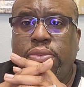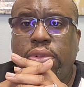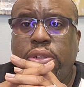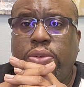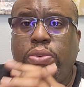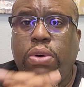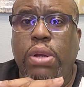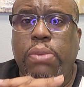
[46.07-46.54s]
the
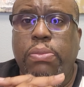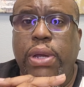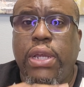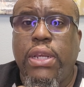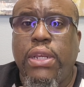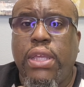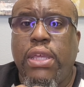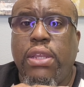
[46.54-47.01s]

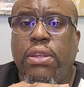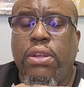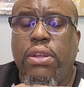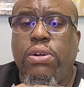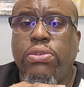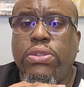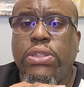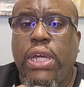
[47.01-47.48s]
quarterback then
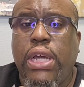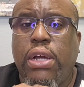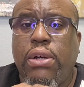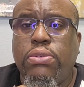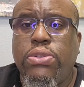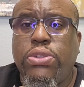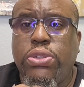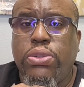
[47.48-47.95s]
knows
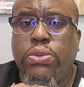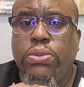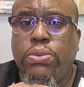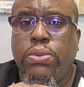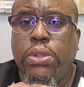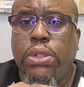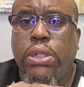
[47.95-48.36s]
how to